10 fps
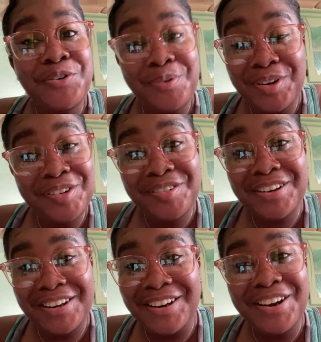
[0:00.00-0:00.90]

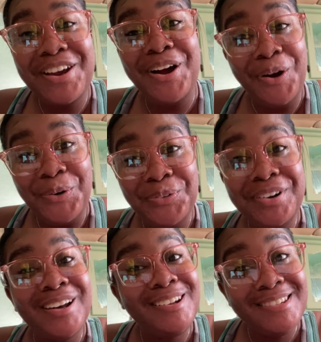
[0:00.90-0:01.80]
wondering how
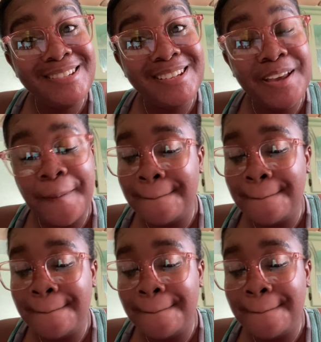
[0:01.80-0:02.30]
I eat it